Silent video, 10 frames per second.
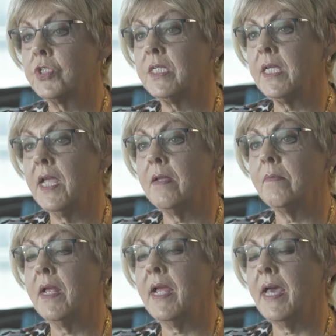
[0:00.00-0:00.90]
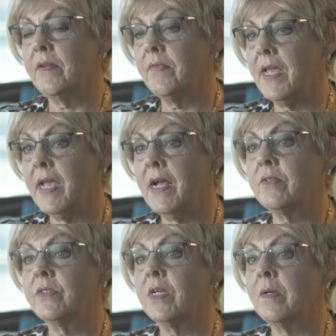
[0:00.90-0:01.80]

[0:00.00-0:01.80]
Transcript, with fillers: she came out of the house